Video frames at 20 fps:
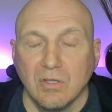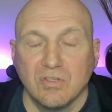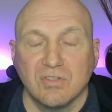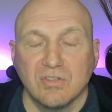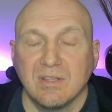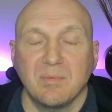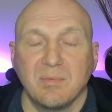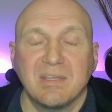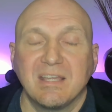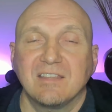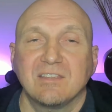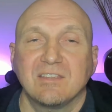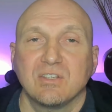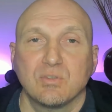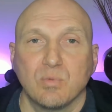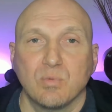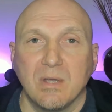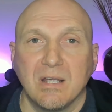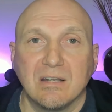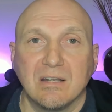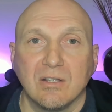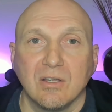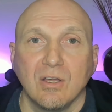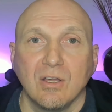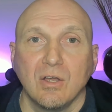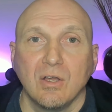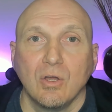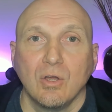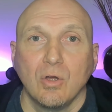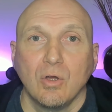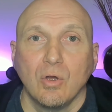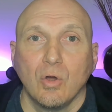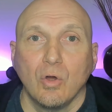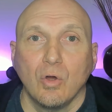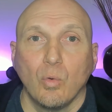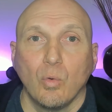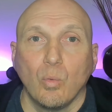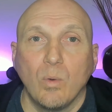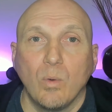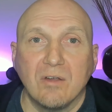So let me get this right.
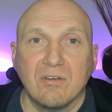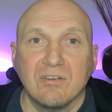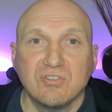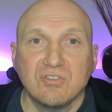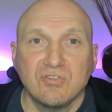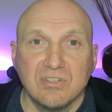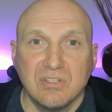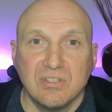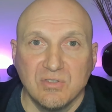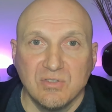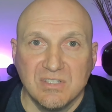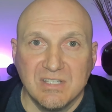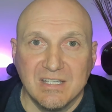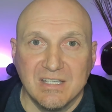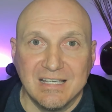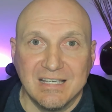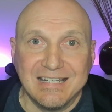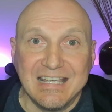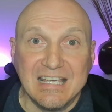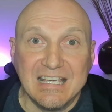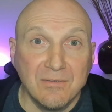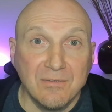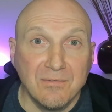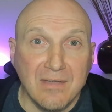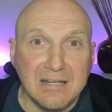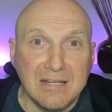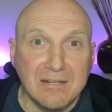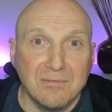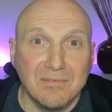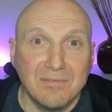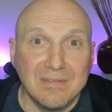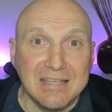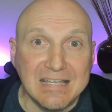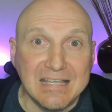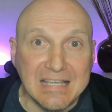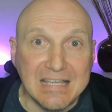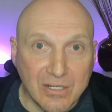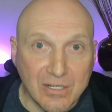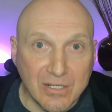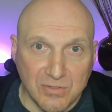We're introducing an innovative
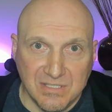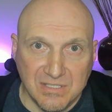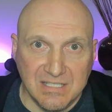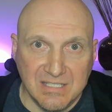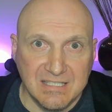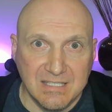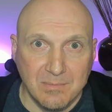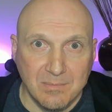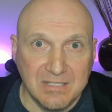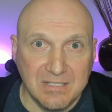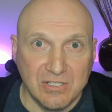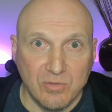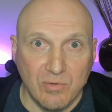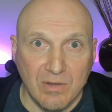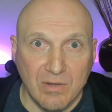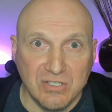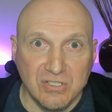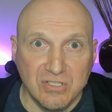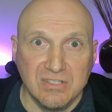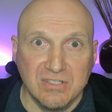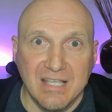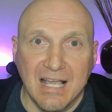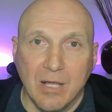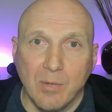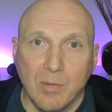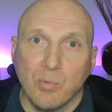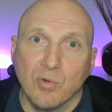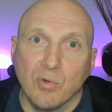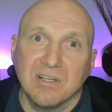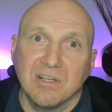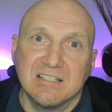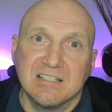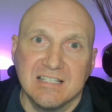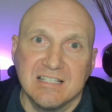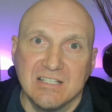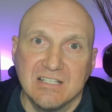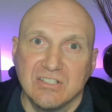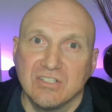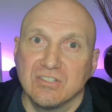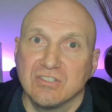ecosystem integration to help
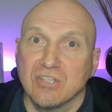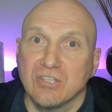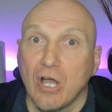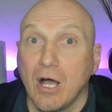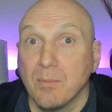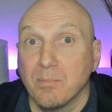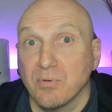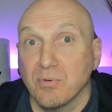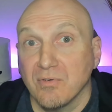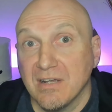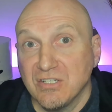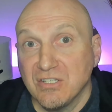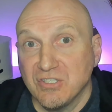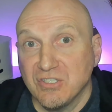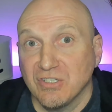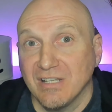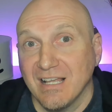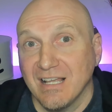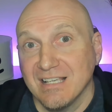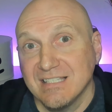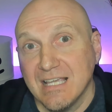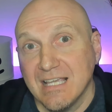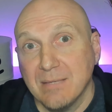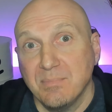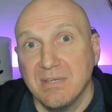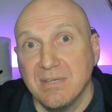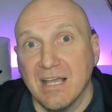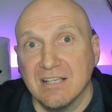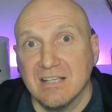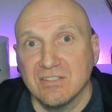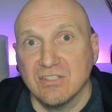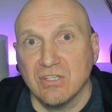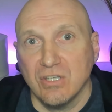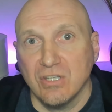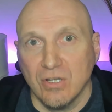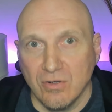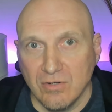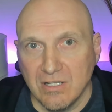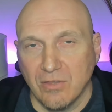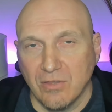organizations operationalize API
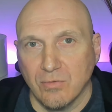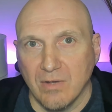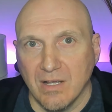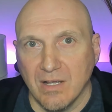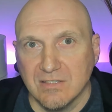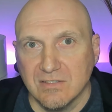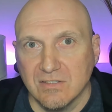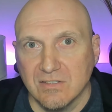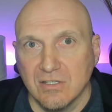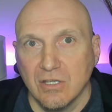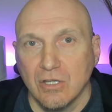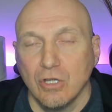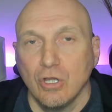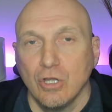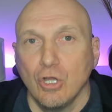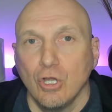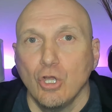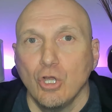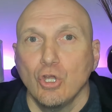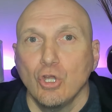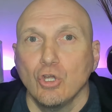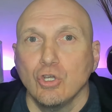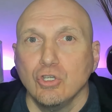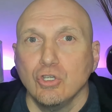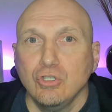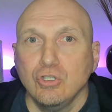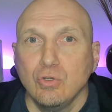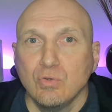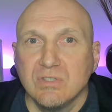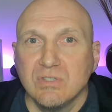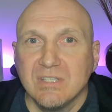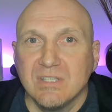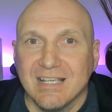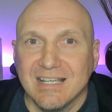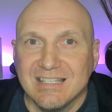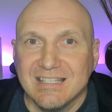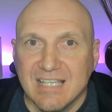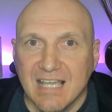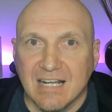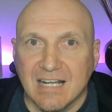security threats using
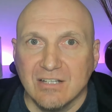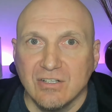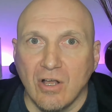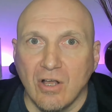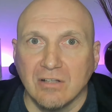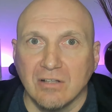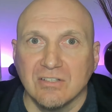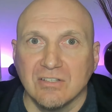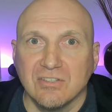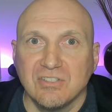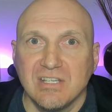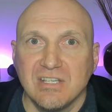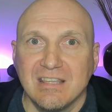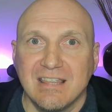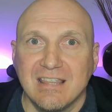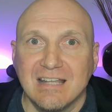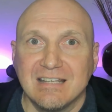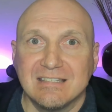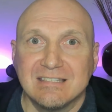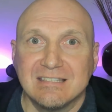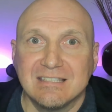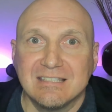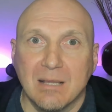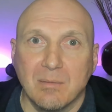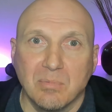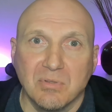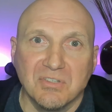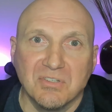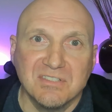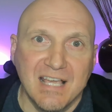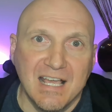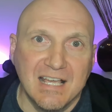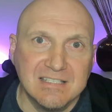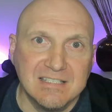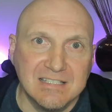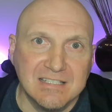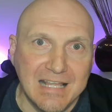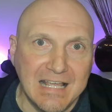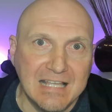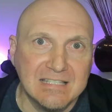a technology that doubles
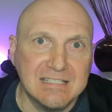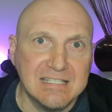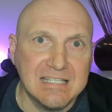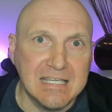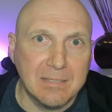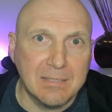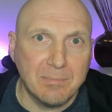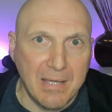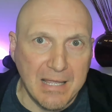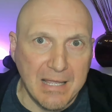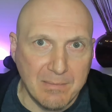as an antique